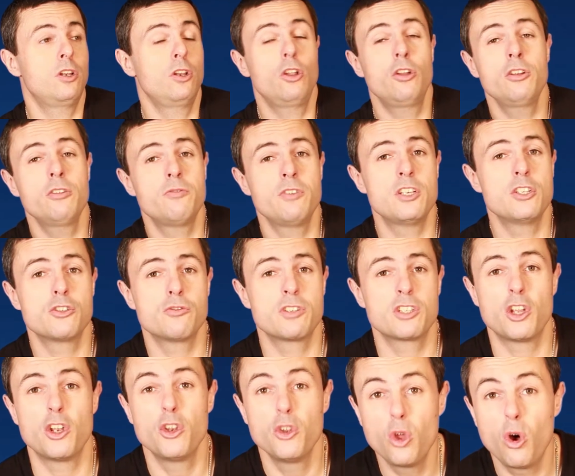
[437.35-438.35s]
lot of injuries
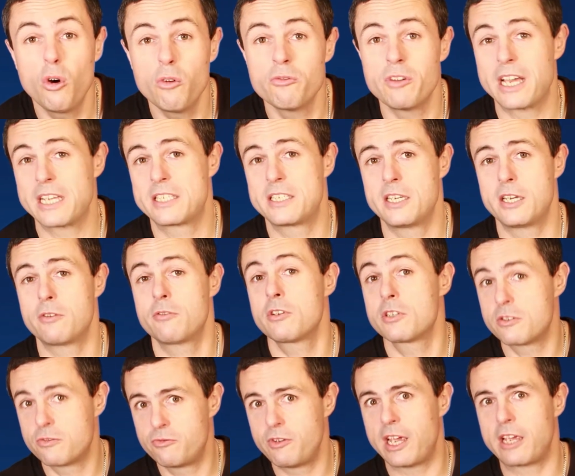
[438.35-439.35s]
are not that
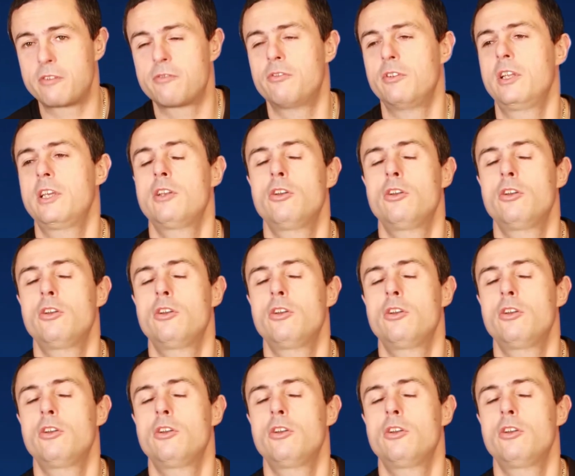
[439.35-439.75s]
serious, thankfully.